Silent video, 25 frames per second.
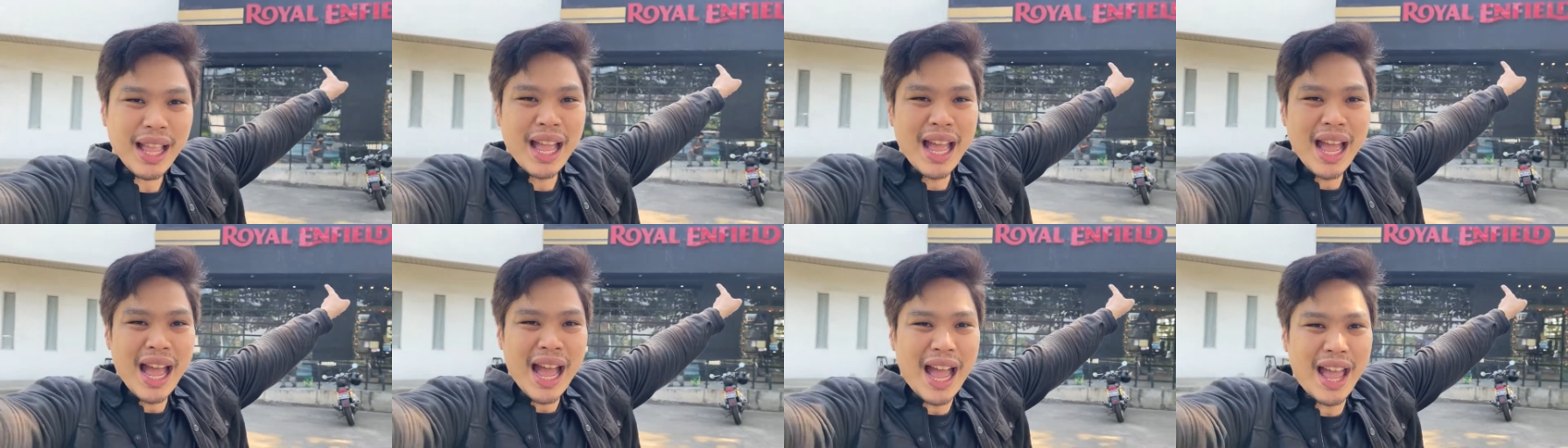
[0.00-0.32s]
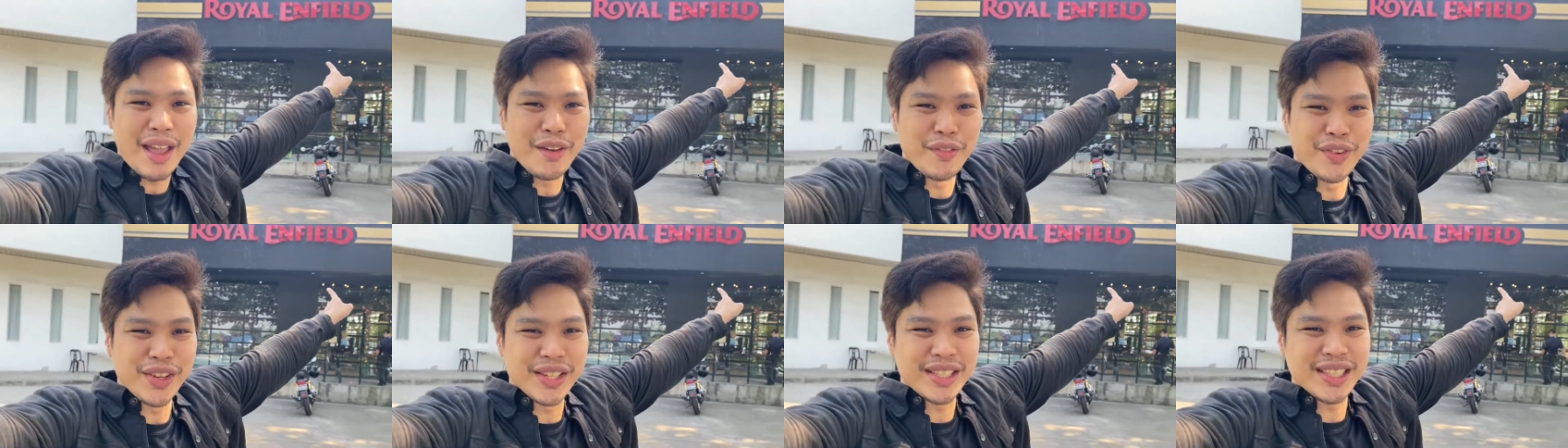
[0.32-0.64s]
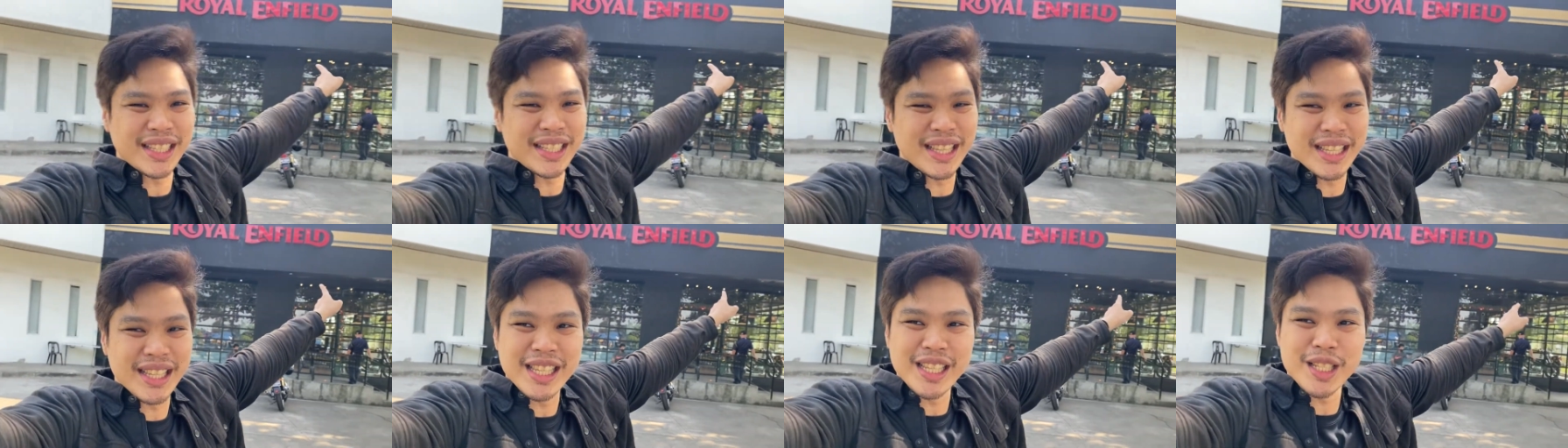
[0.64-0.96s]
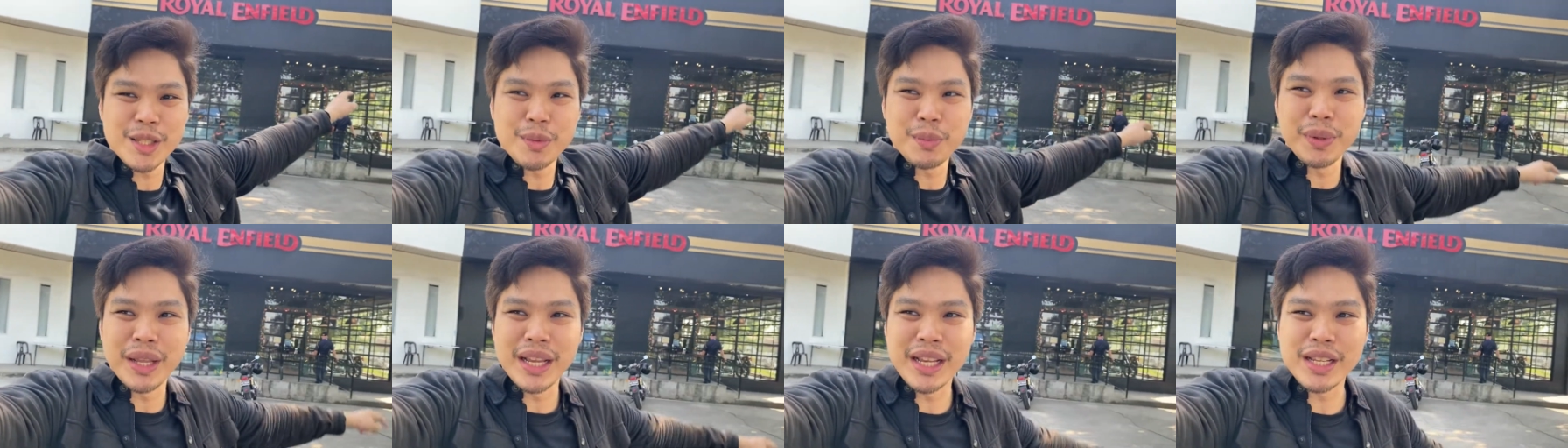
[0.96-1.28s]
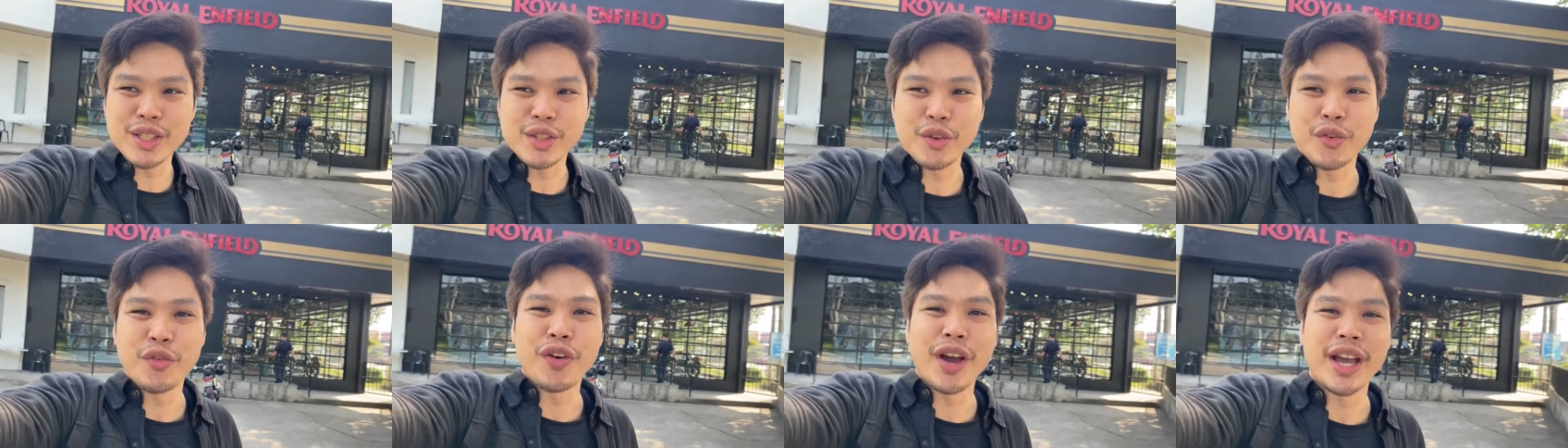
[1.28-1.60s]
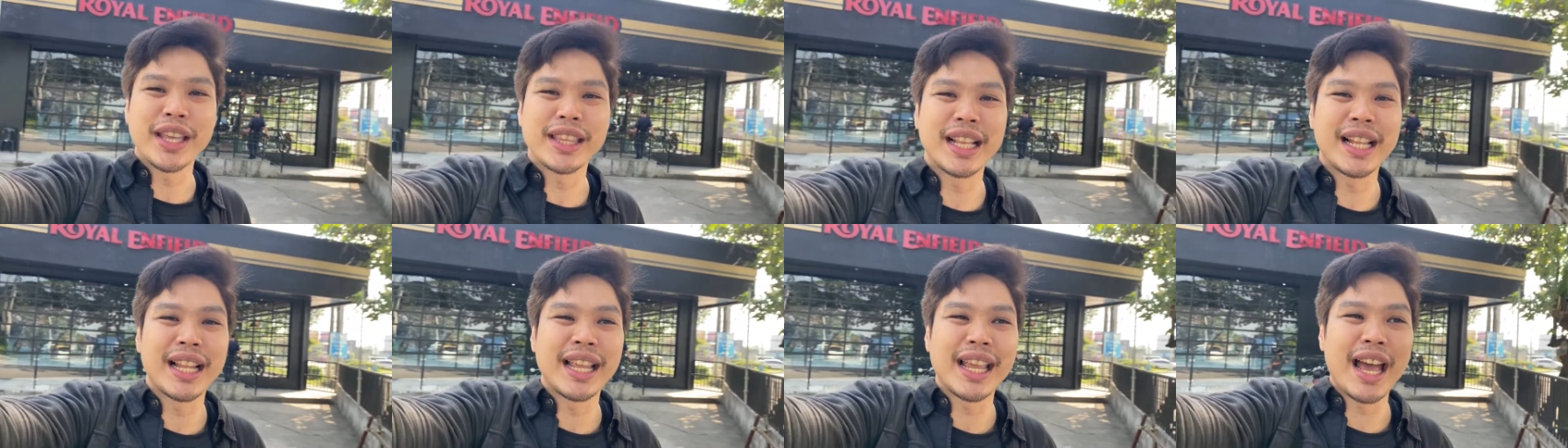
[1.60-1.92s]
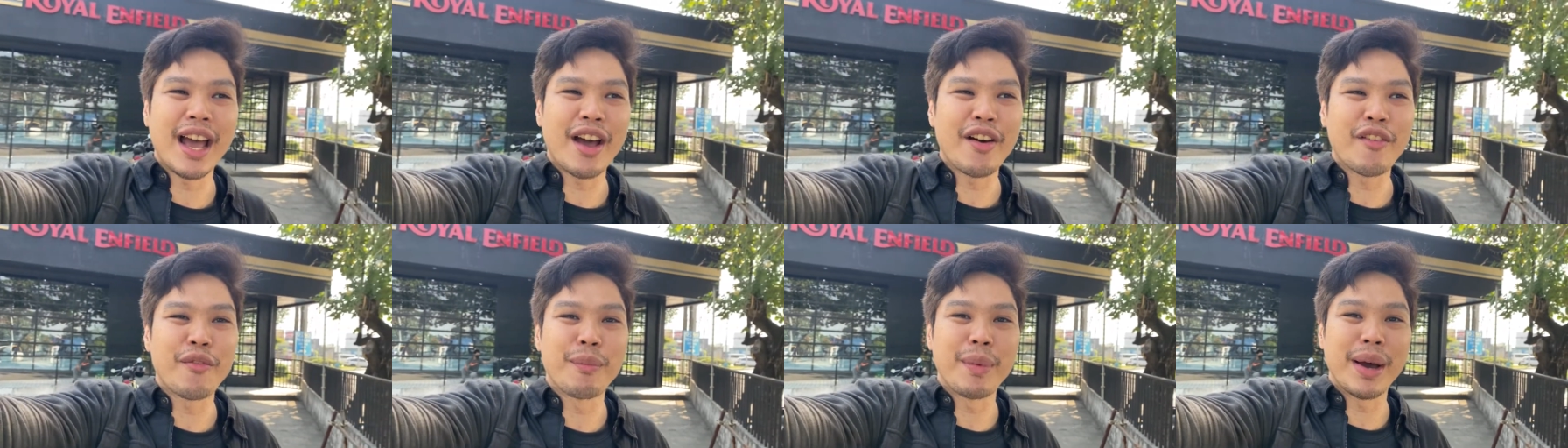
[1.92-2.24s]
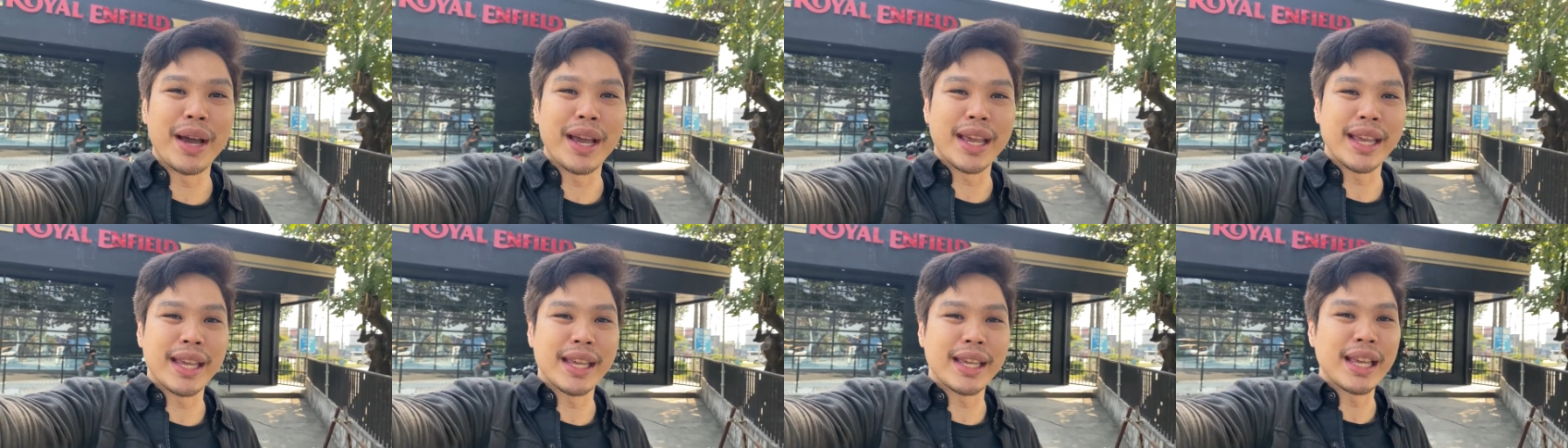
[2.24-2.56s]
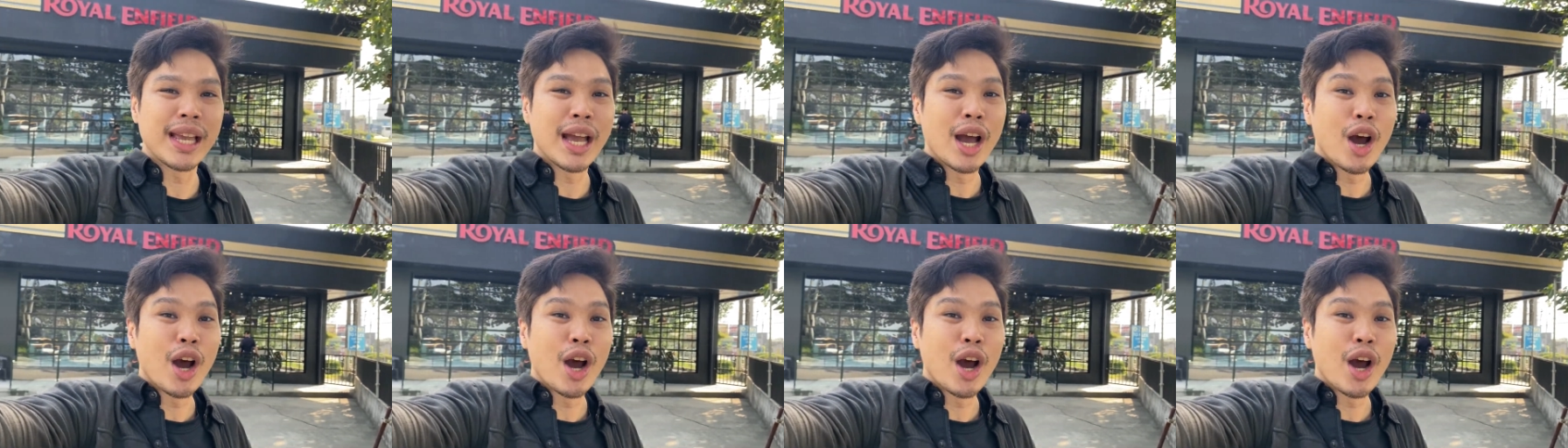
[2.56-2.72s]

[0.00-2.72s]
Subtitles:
I visited this place to finally have my